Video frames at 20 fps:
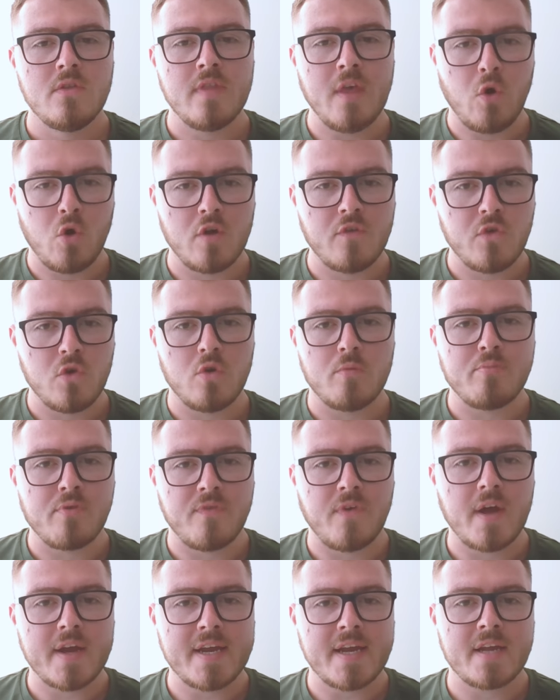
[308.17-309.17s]
The olive oil
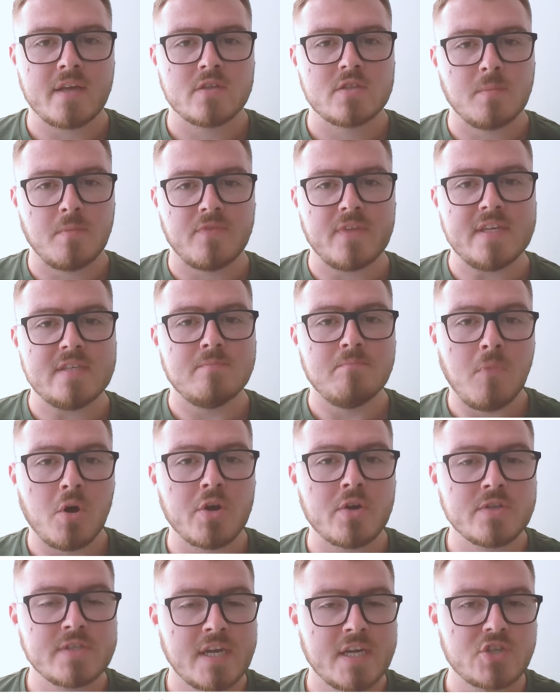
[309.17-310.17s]
providing some of these
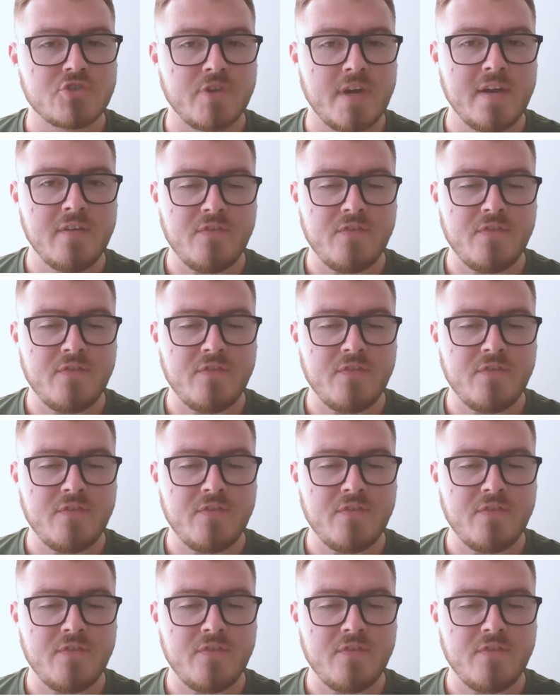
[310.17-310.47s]
monosaturated